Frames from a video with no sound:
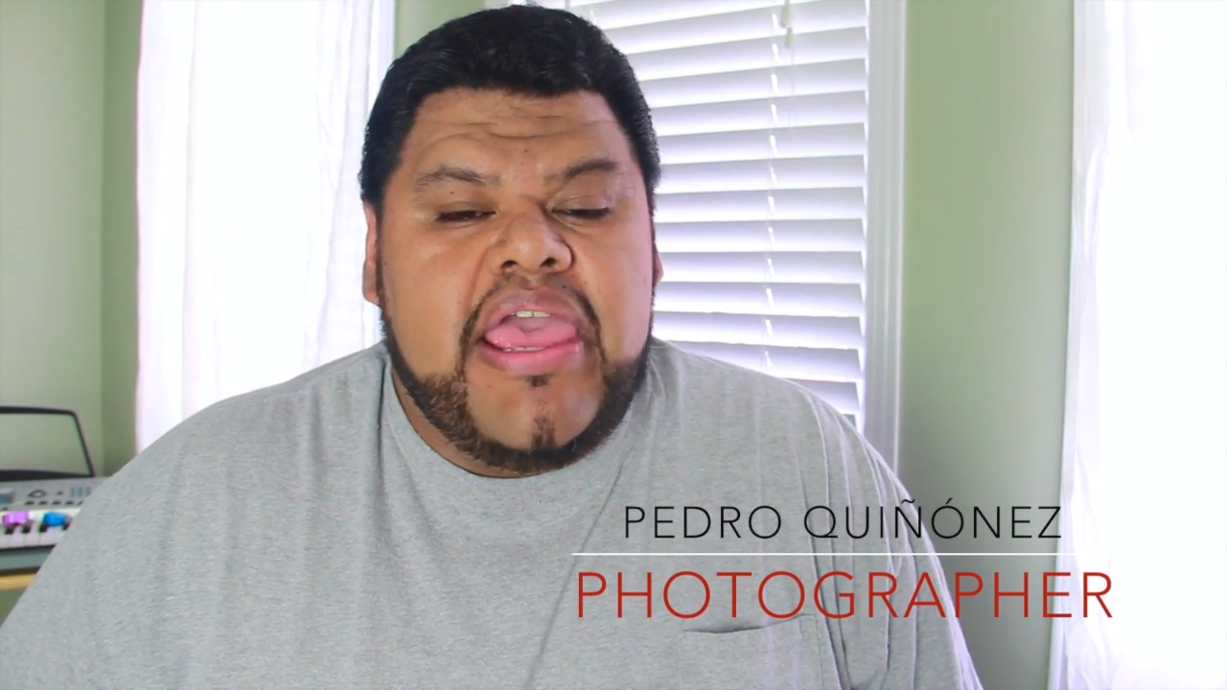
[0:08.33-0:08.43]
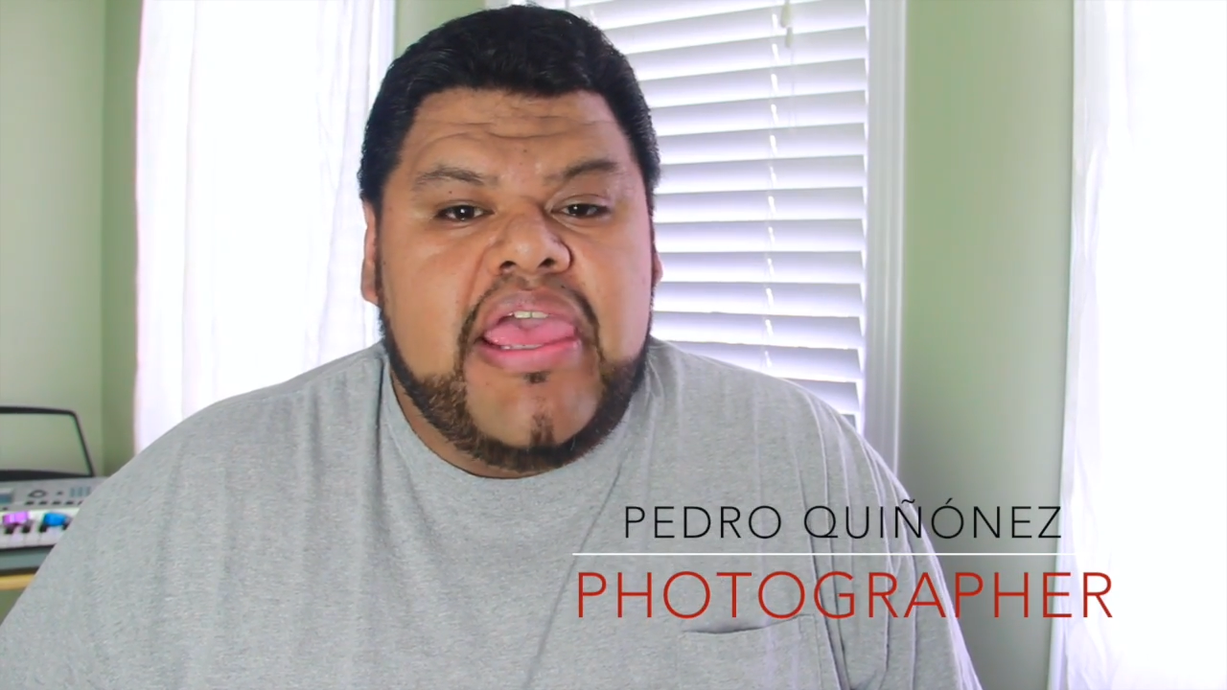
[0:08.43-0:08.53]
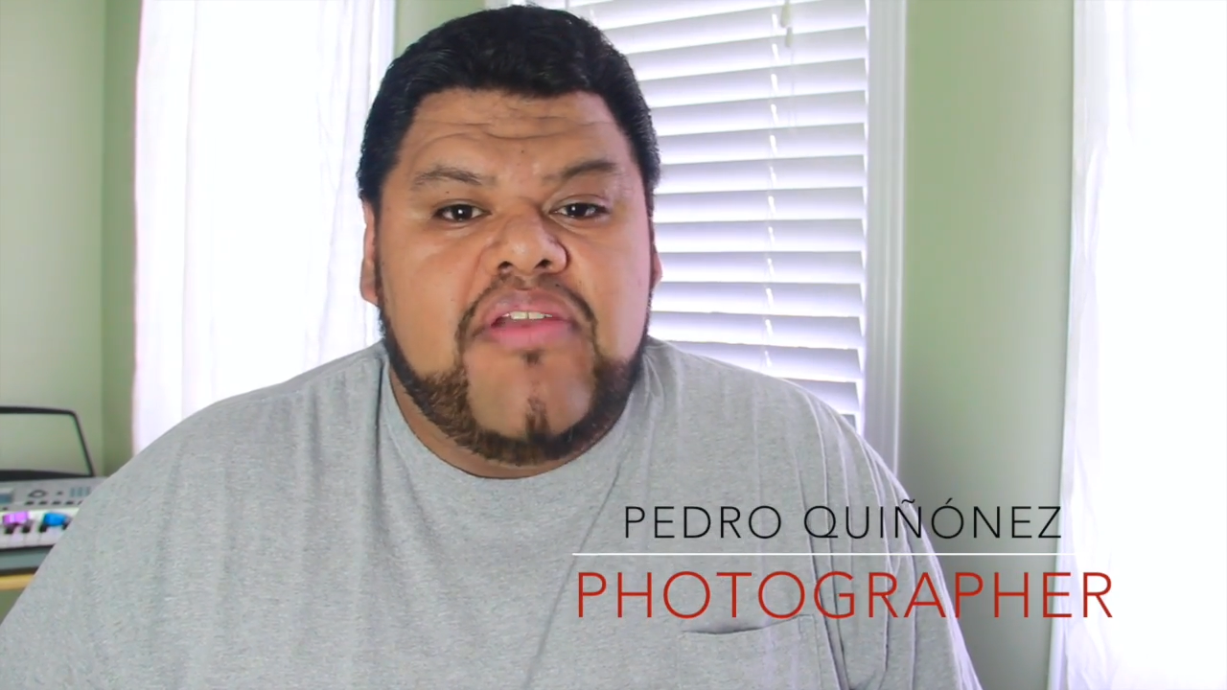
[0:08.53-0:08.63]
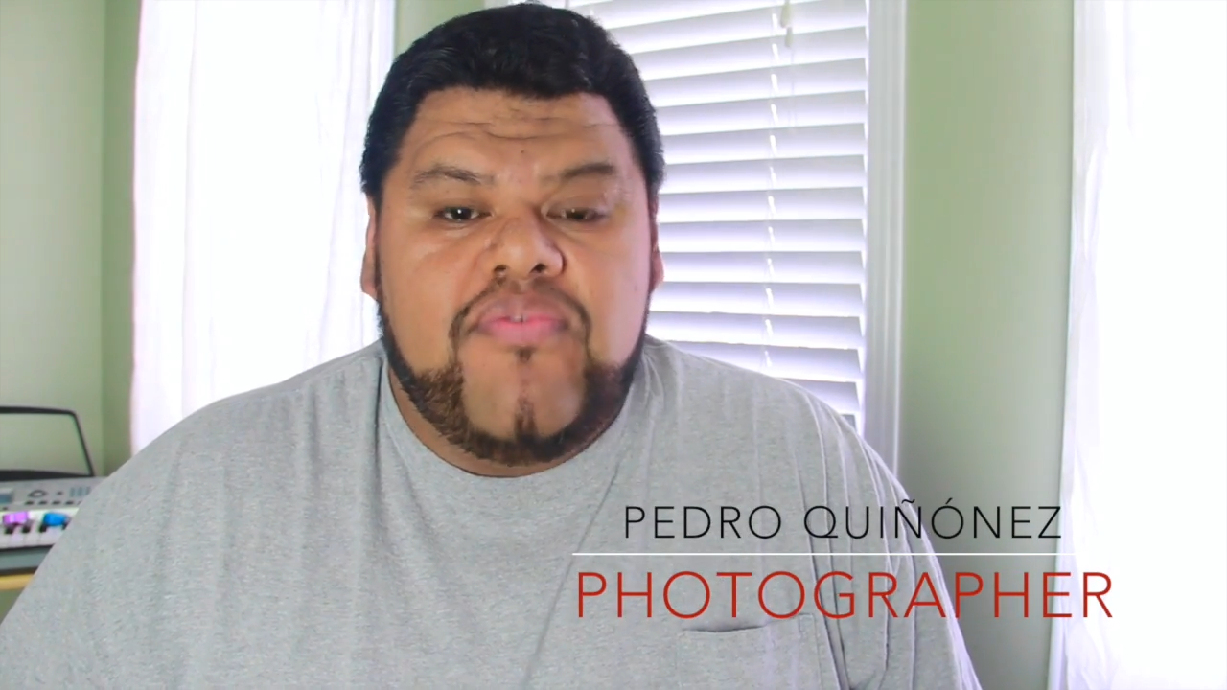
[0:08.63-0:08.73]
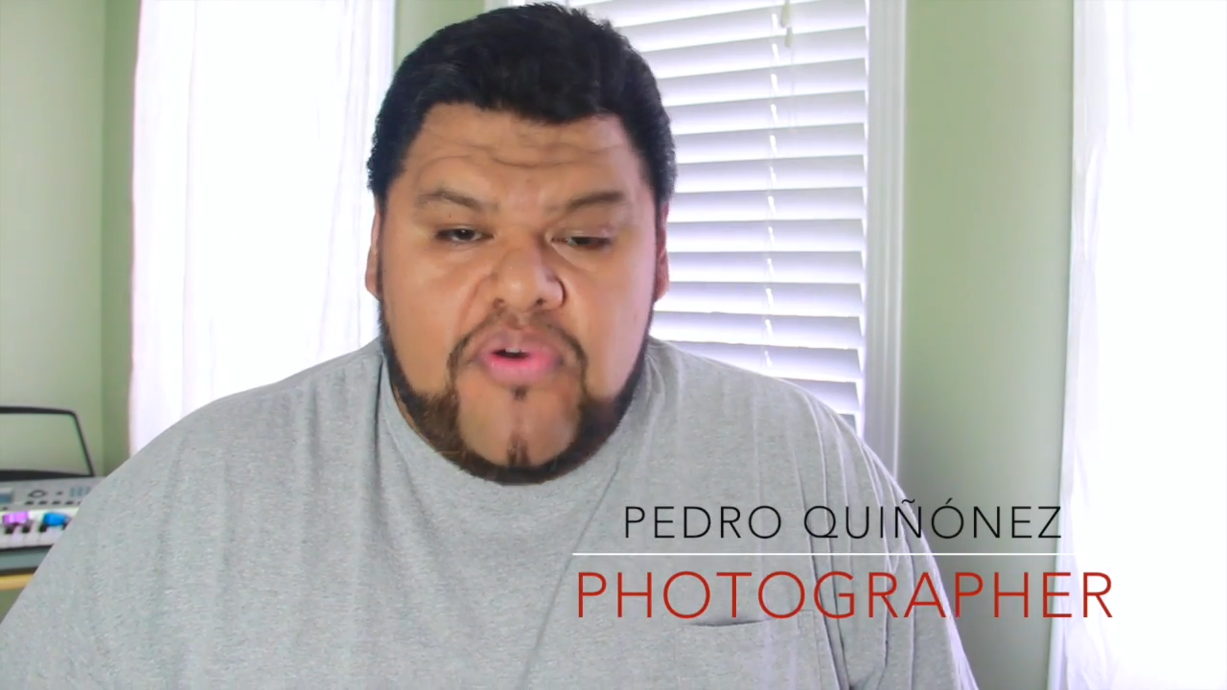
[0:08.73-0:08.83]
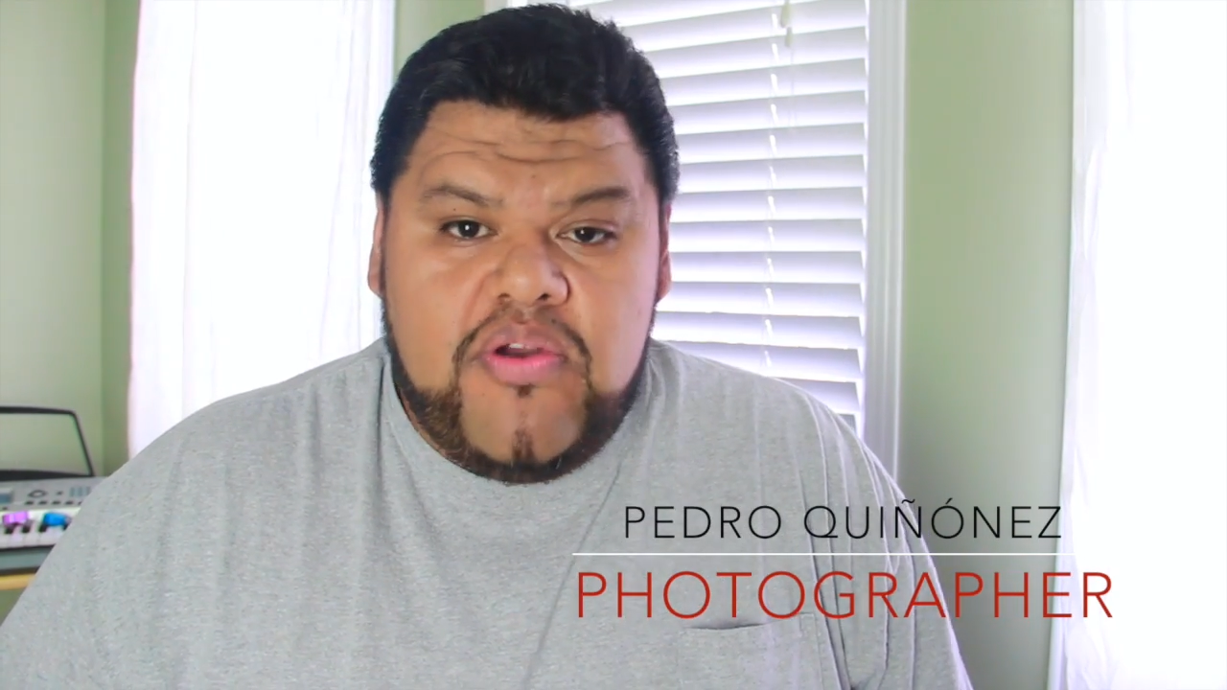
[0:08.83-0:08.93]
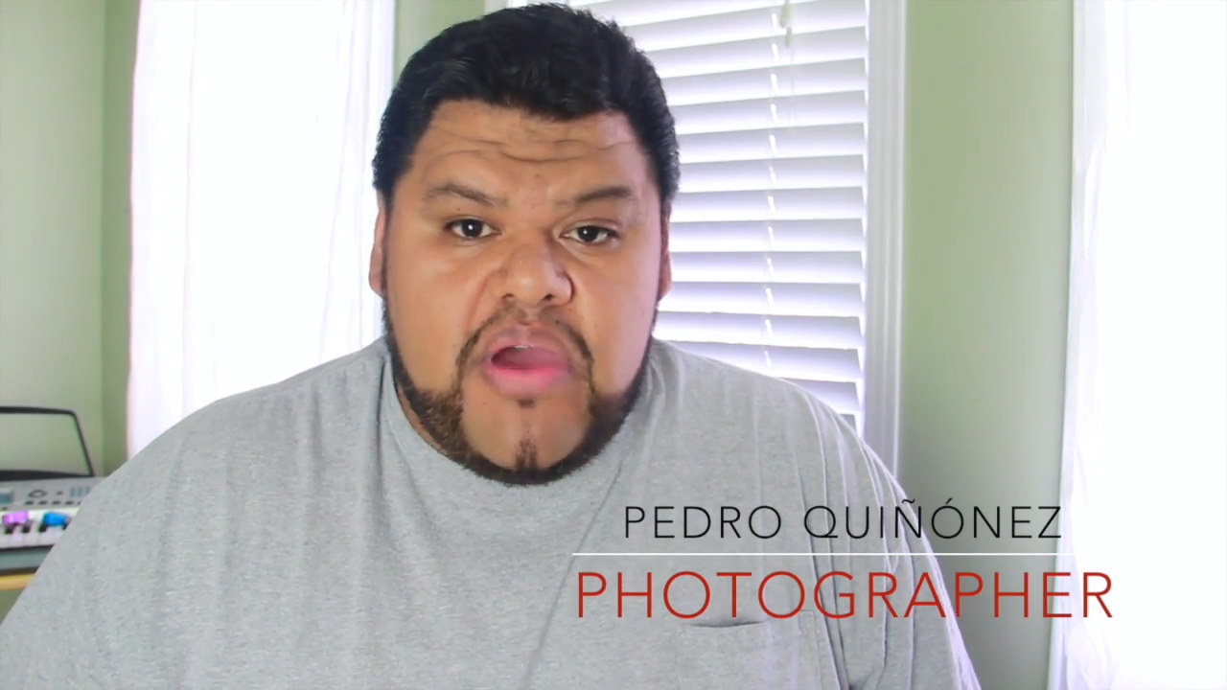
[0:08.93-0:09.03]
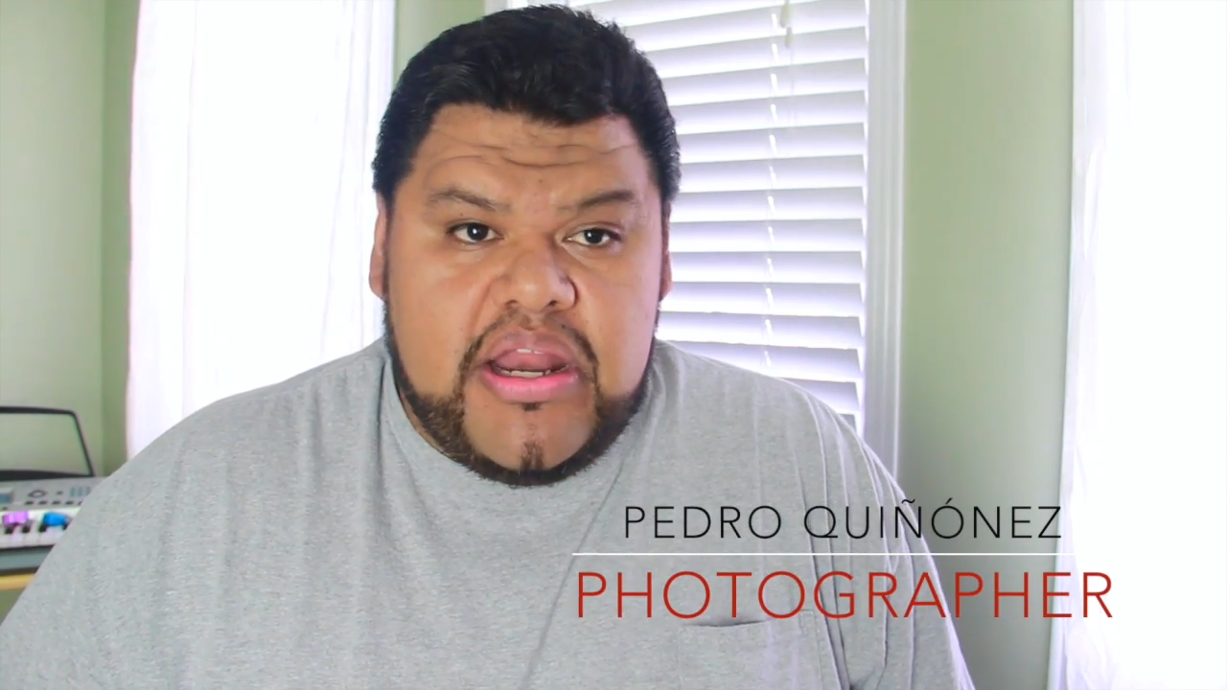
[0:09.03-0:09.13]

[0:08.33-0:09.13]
and photo